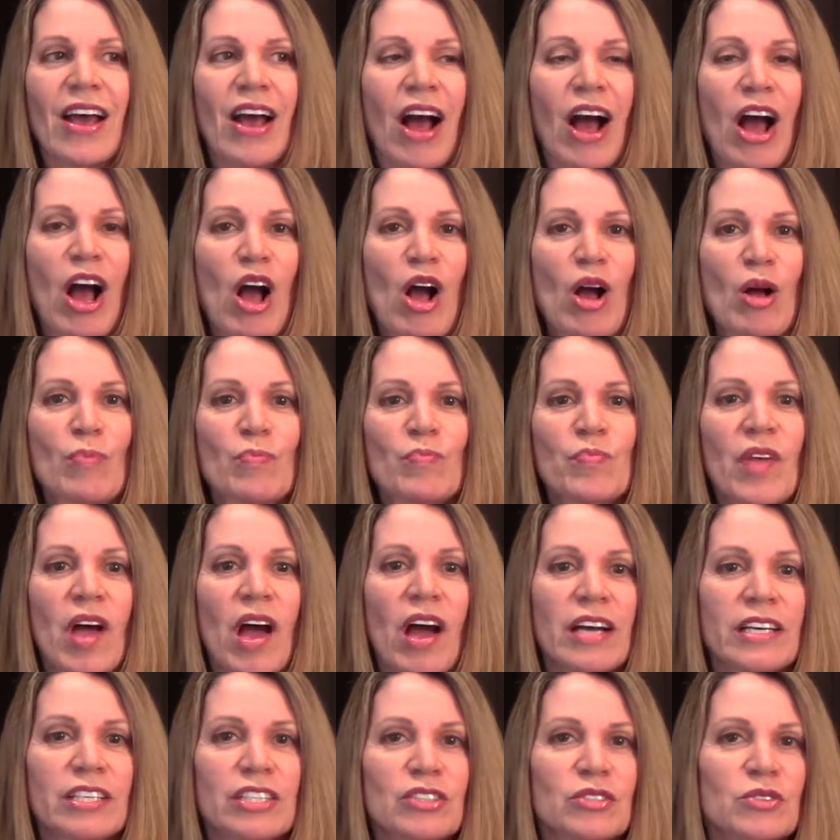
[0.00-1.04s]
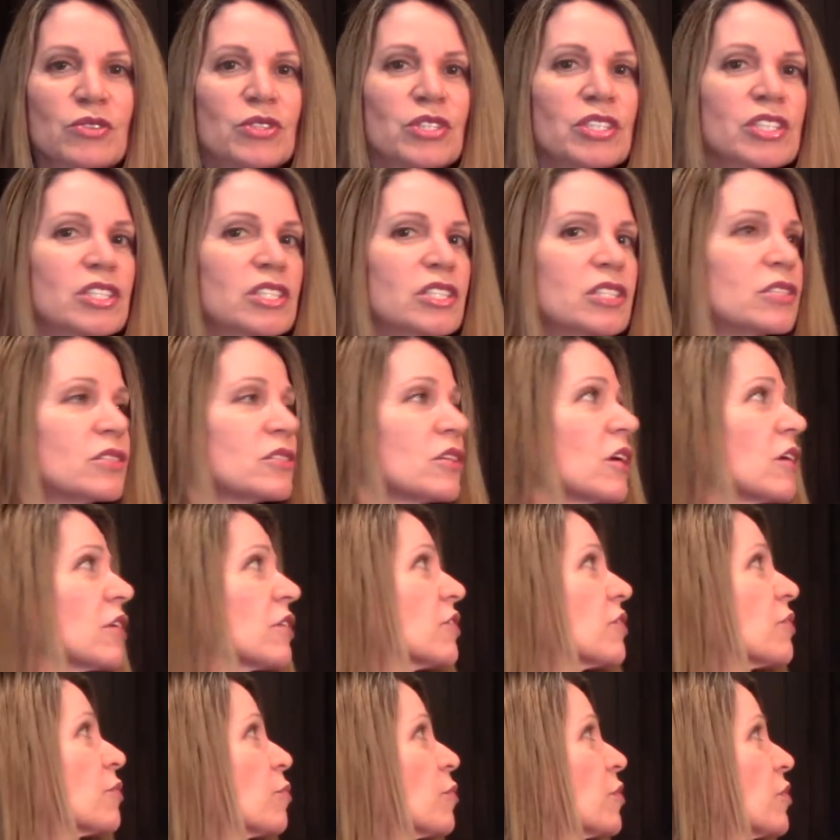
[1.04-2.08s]
I do just
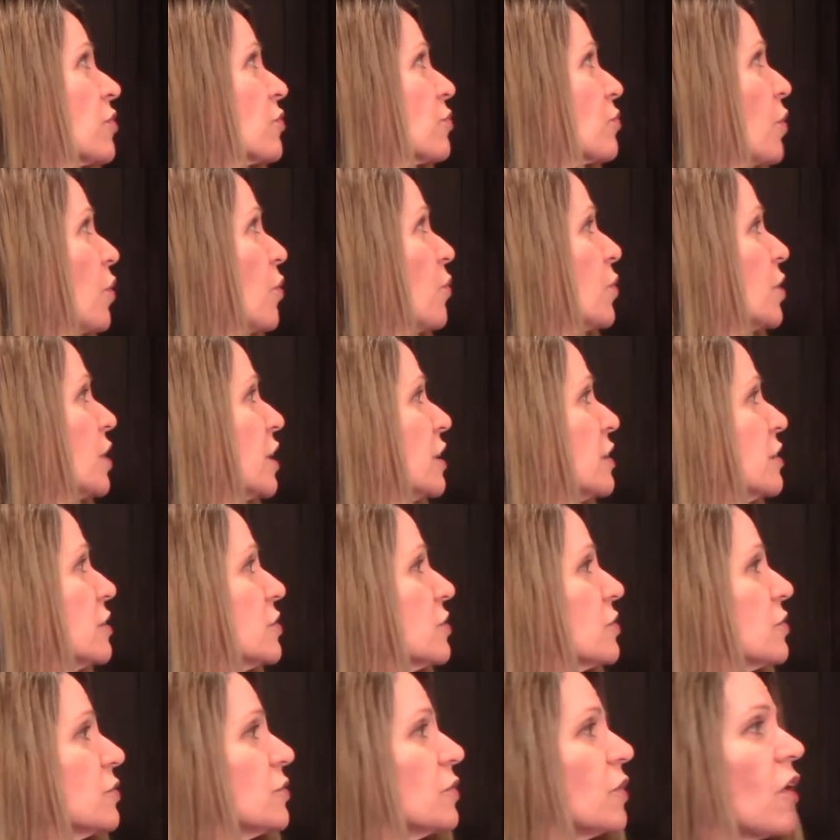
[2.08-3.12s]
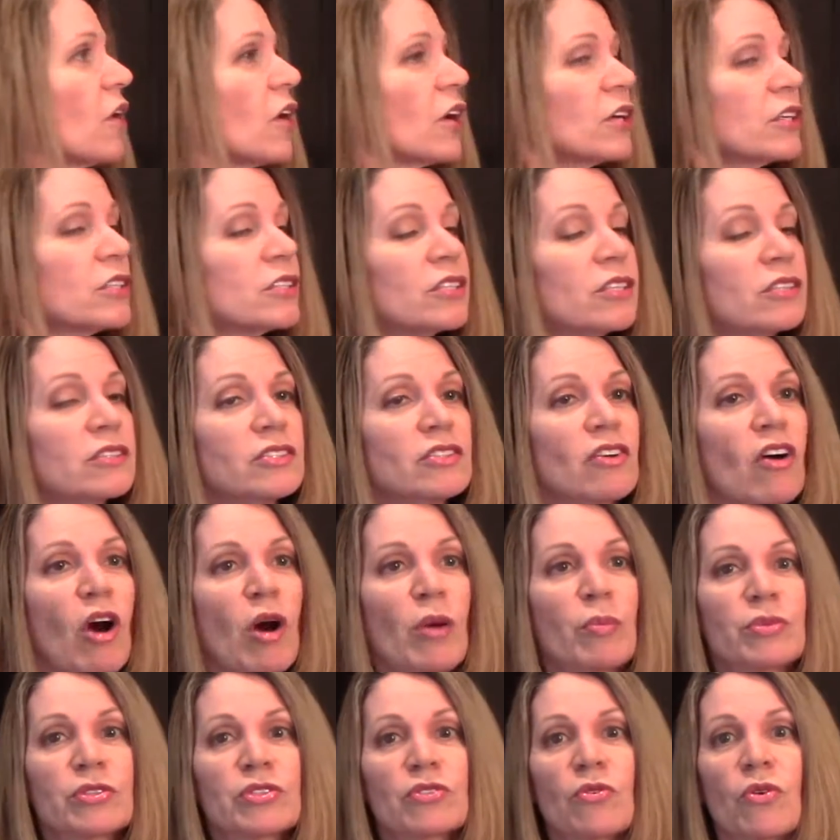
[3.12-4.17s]
throw it into our
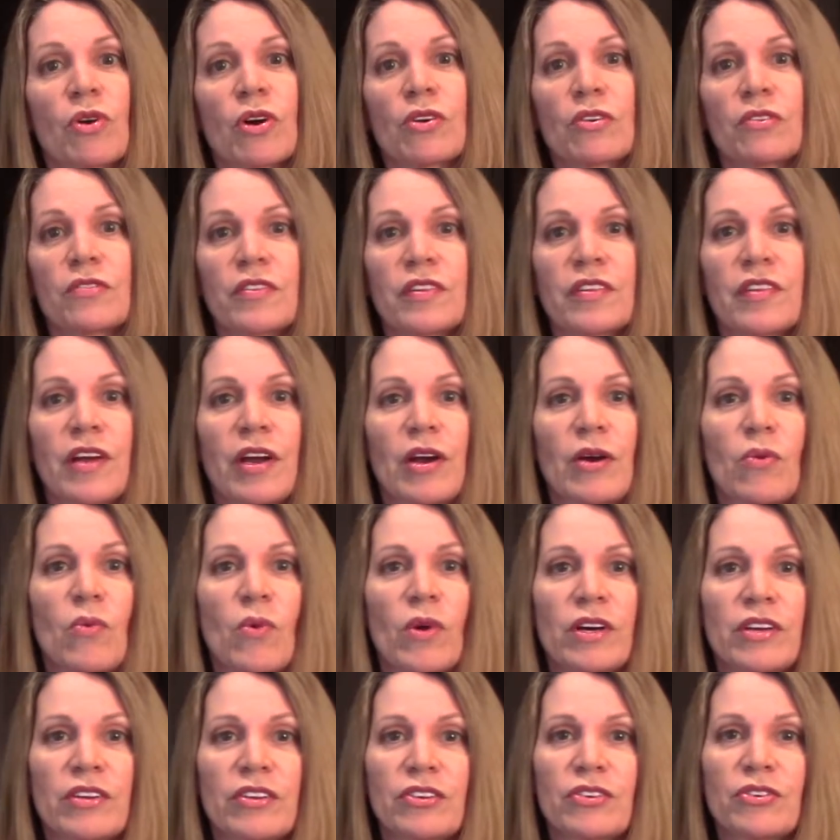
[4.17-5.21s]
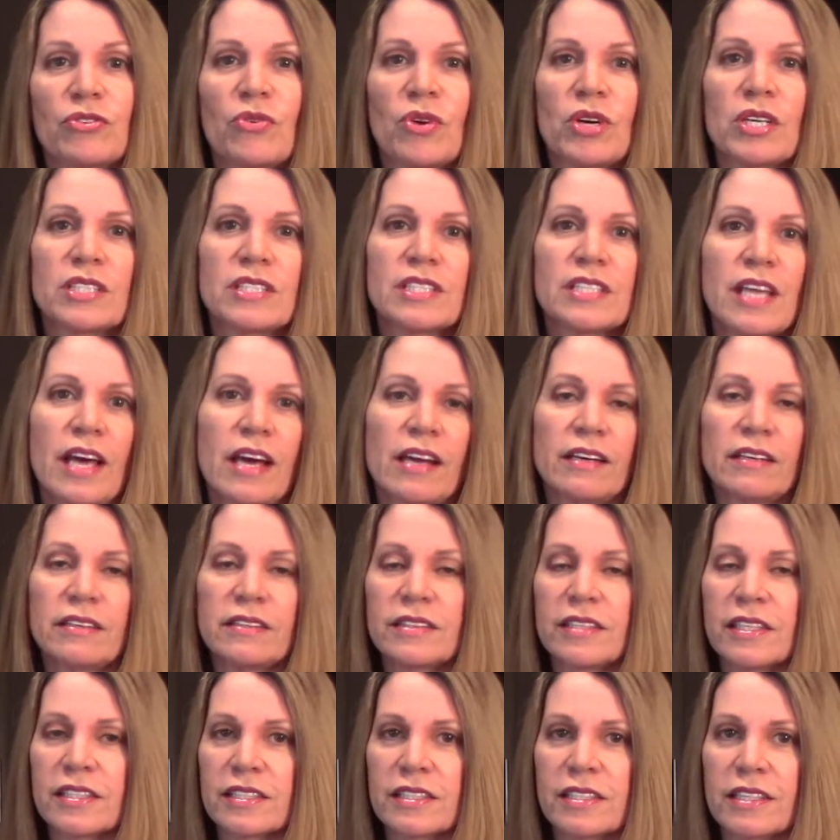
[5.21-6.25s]
top drawer over there, one of the drawers that
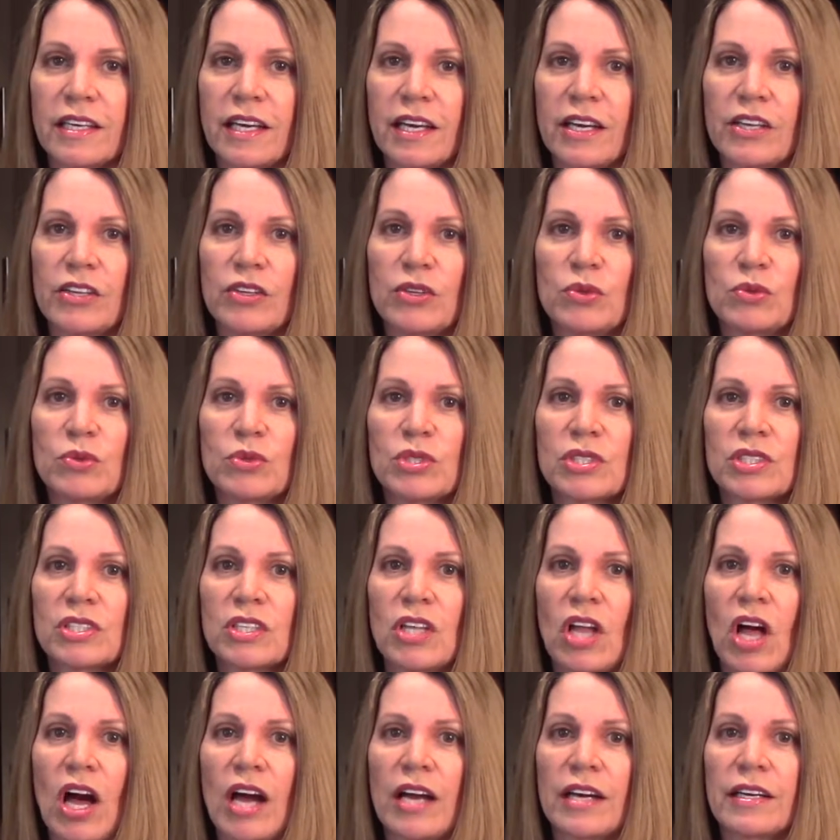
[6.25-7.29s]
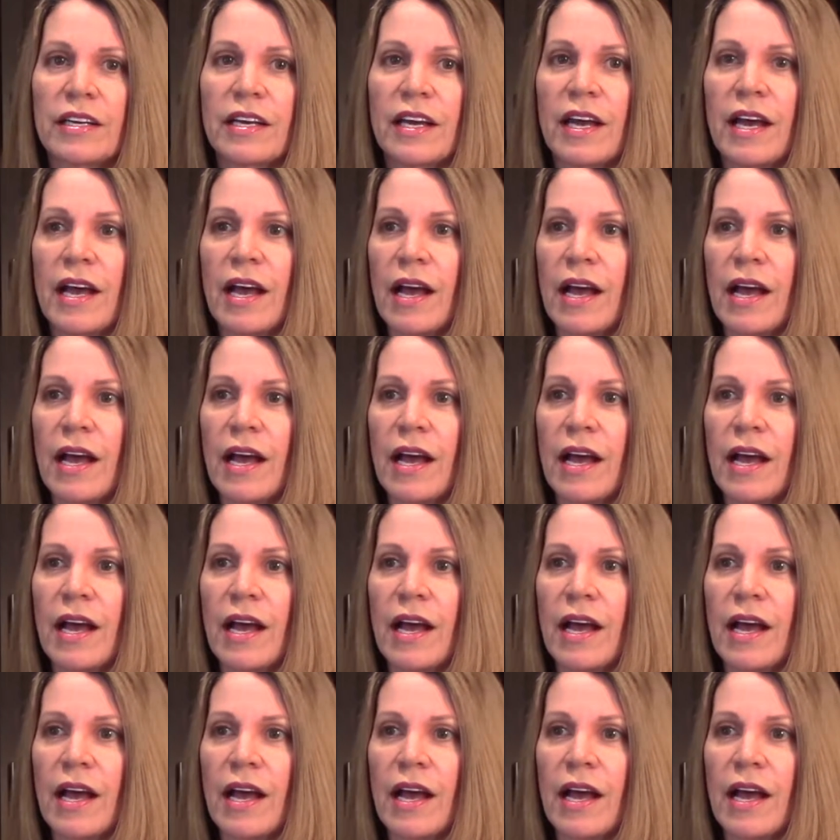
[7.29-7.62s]
doesn't get used a lot.